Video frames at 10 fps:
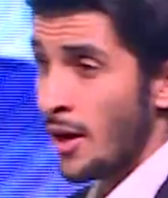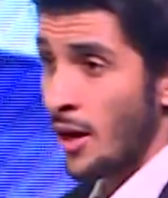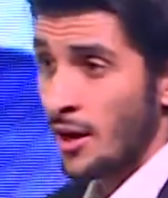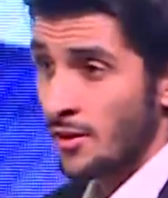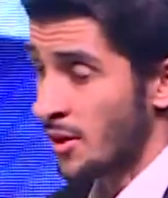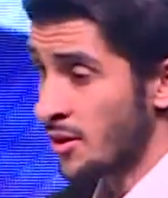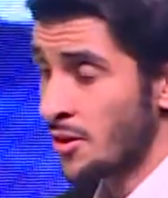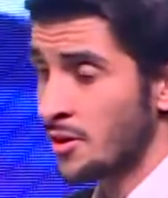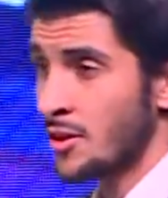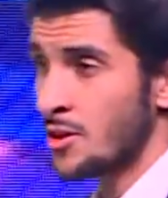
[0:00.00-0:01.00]
at a
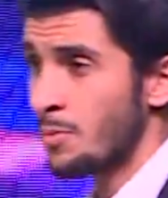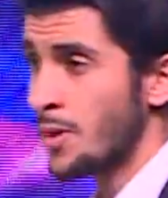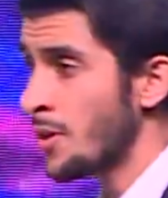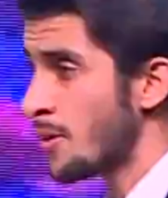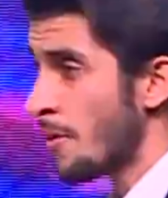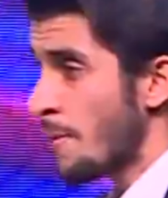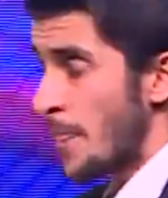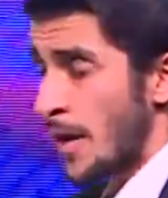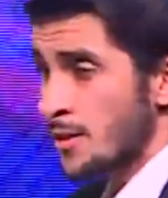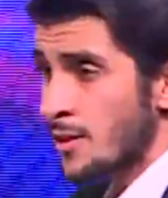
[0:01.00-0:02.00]
certain speed,
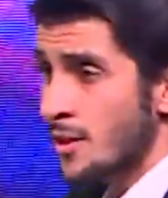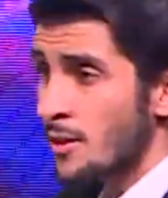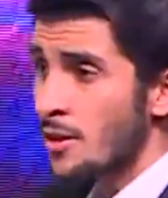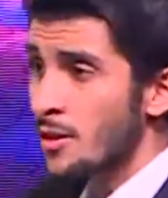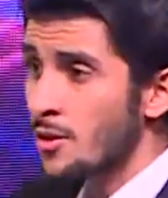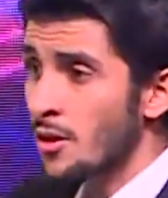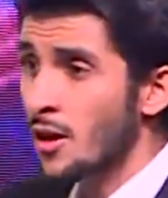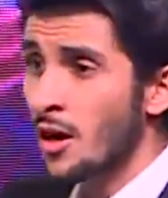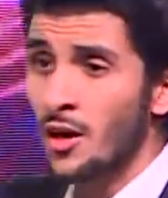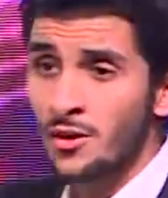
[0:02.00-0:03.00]
and suddenly the
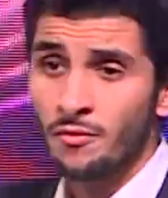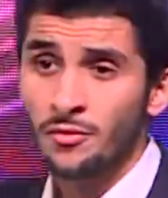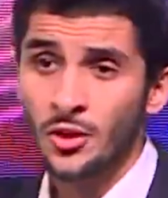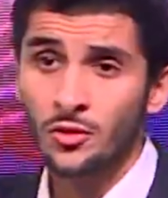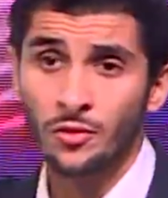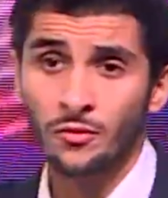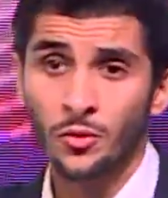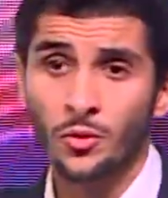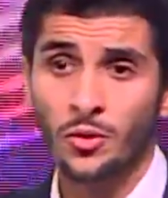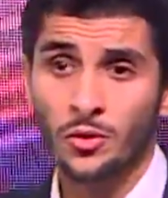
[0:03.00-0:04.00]
car in front of
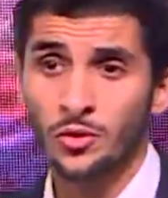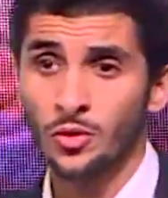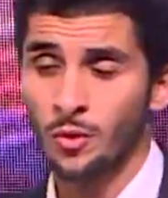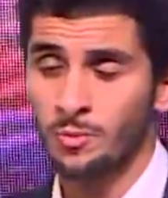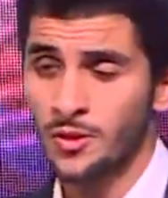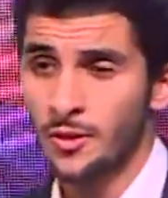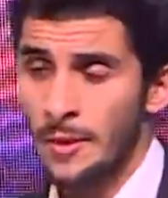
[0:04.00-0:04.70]
you stops.